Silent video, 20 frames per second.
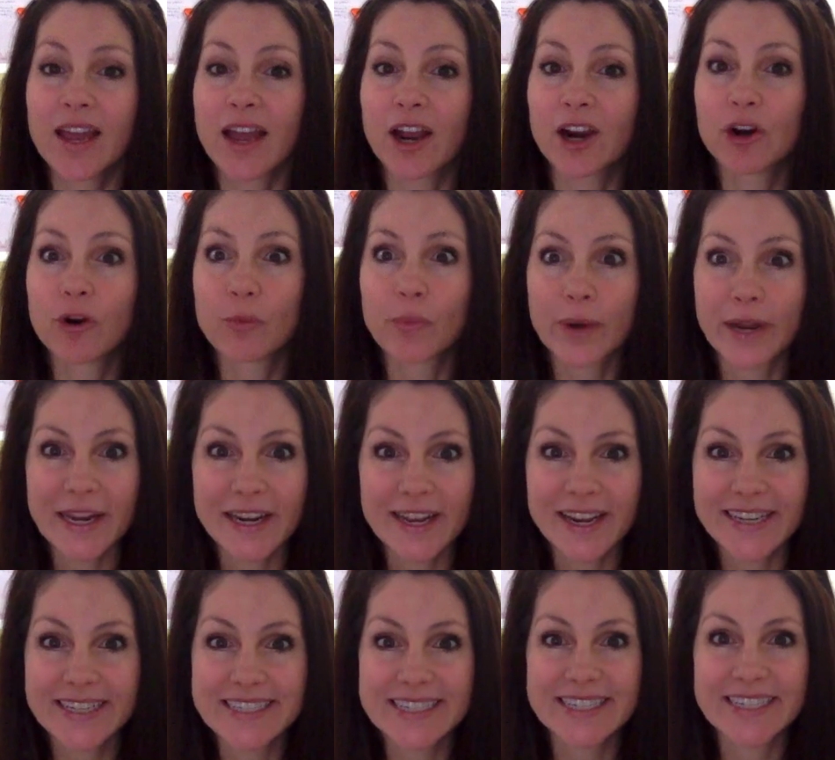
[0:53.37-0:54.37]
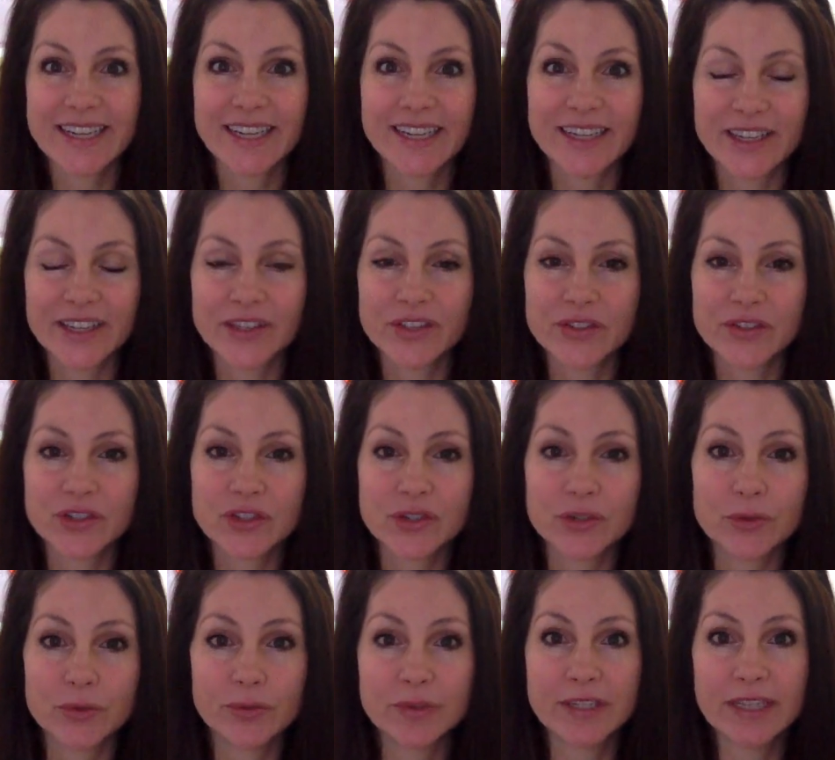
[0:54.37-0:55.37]
A great idea is
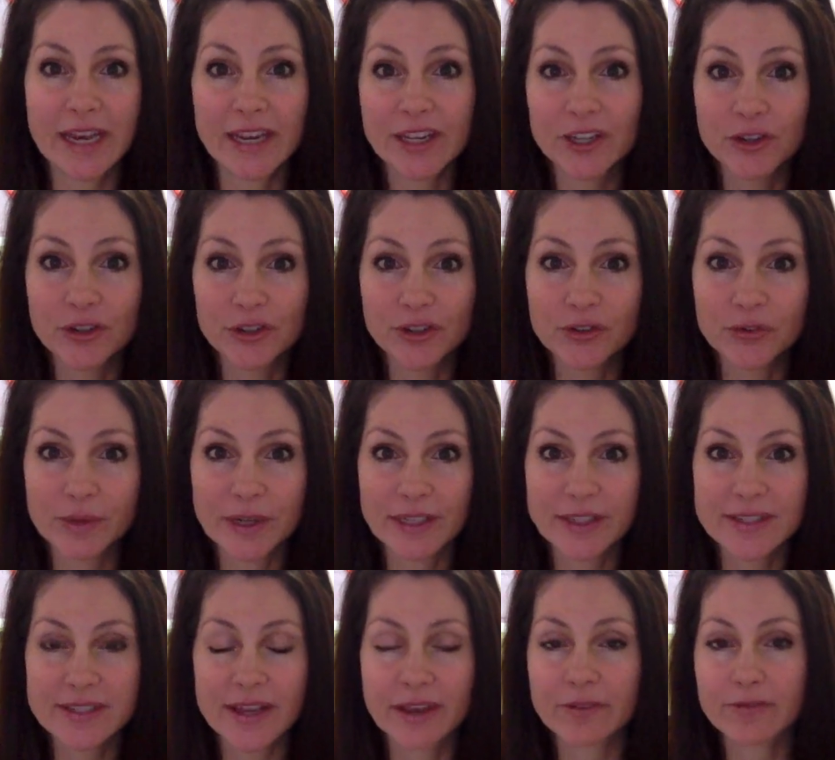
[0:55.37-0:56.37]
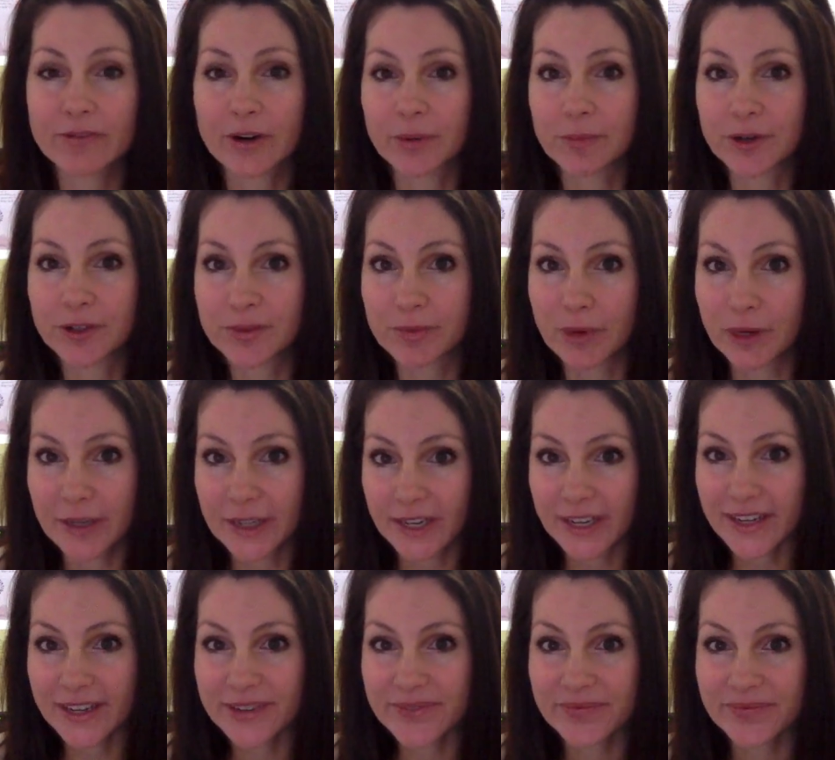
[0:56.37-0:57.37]
to get your greens at farmer's
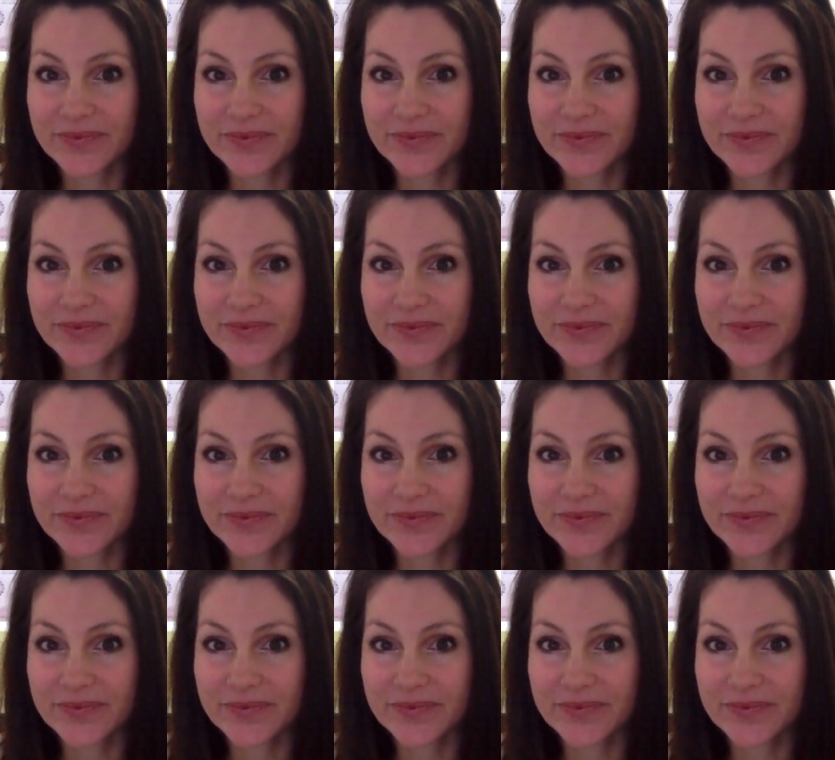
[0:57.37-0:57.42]
market.